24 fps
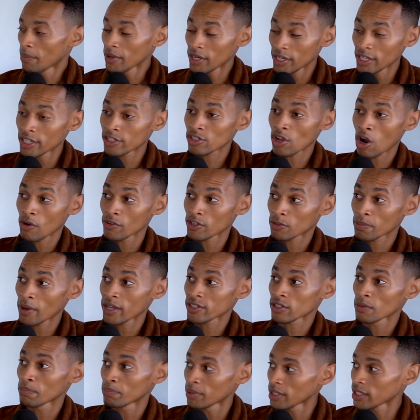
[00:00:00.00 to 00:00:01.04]
But it is our
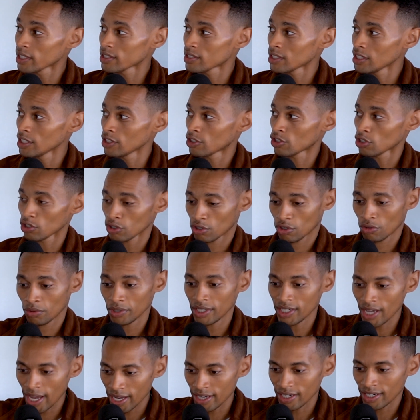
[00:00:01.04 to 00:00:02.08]
responsibility to
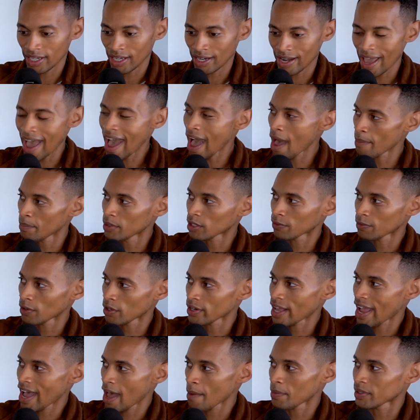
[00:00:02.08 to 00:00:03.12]
create an atmosphere
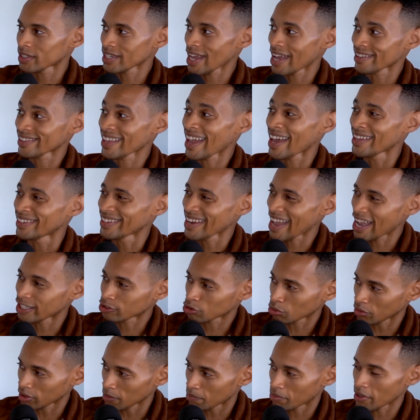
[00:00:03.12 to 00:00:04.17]
and a habitat that
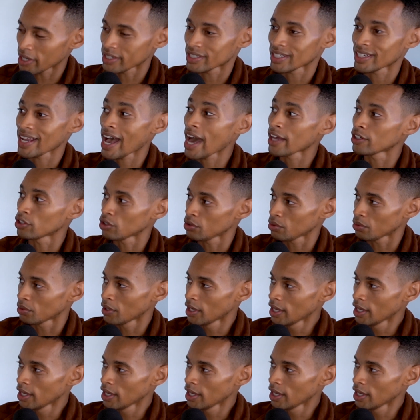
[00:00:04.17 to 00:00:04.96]
naturally brings it out of you.